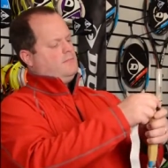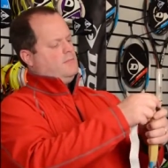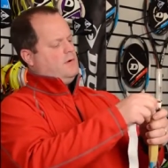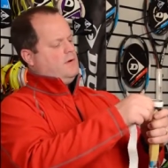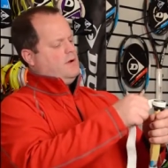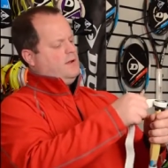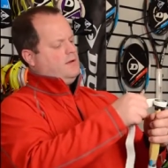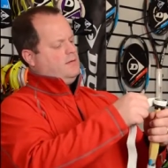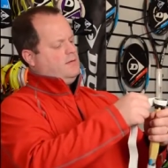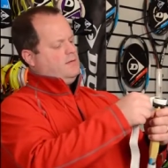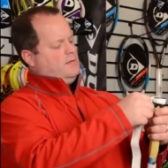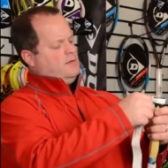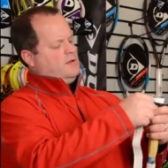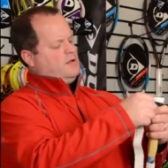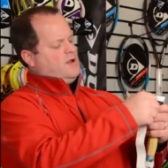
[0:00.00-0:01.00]
All right,
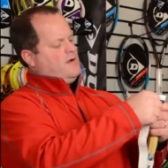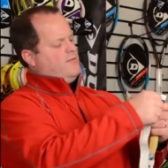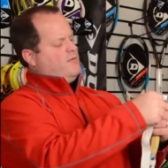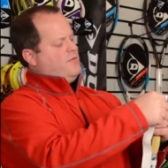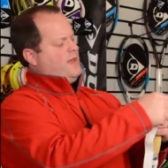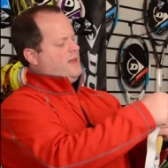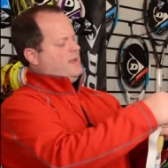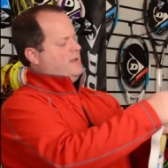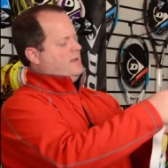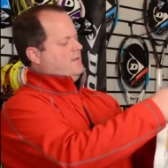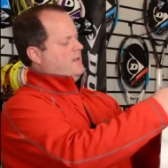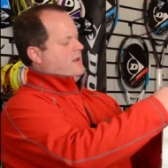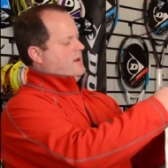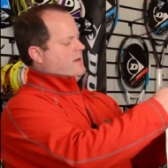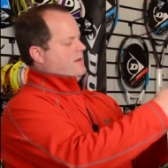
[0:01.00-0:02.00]
cover that end
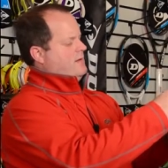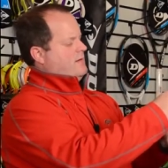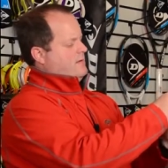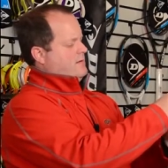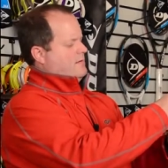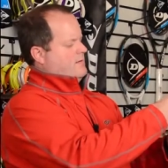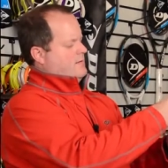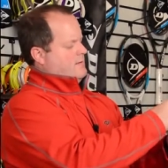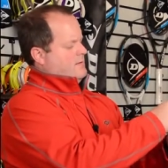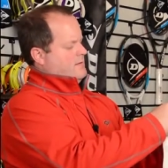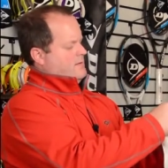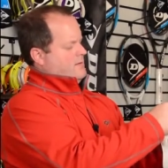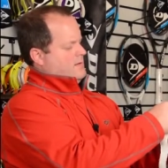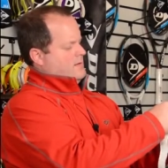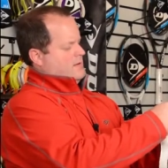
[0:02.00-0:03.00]
there,
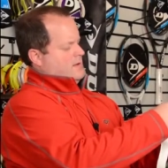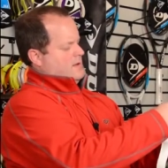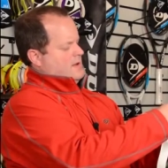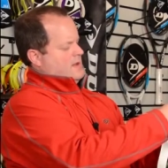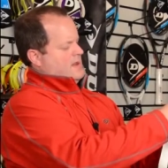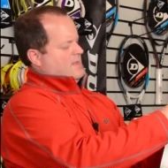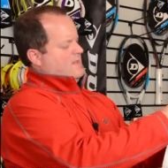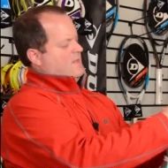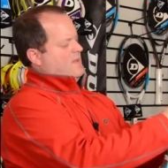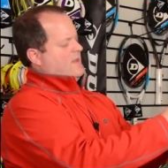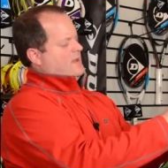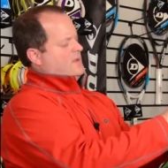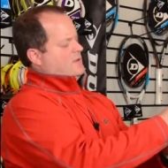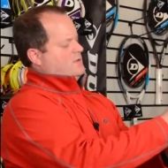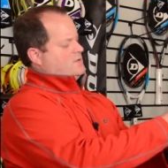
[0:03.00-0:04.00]
and
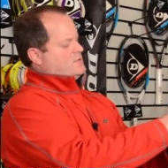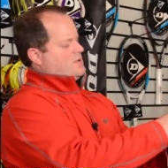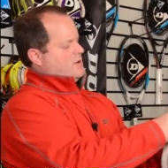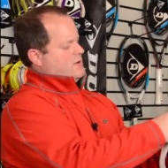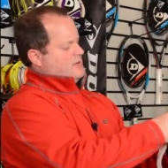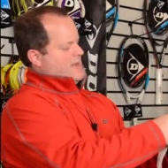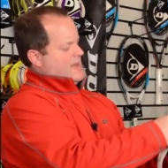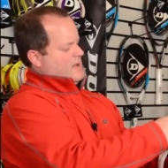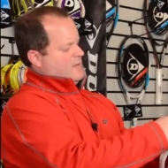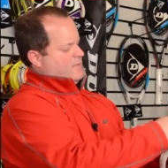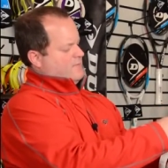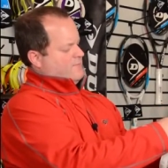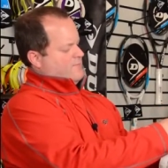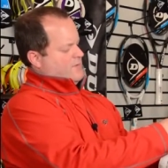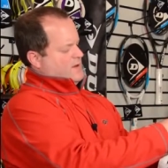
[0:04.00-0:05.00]
then you start down
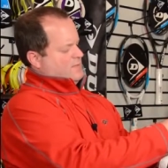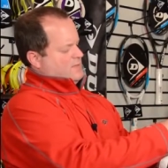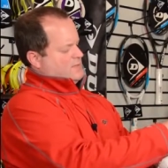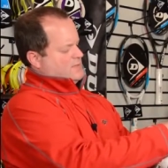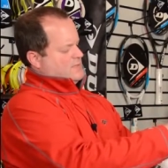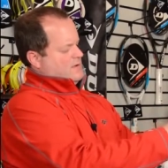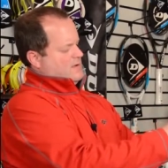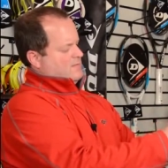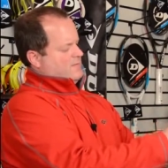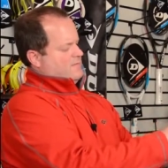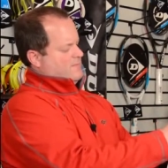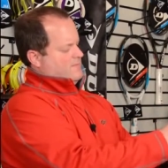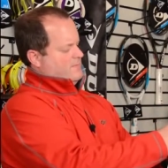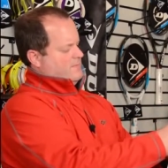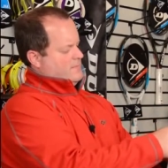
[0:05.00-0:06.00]
the frame itself.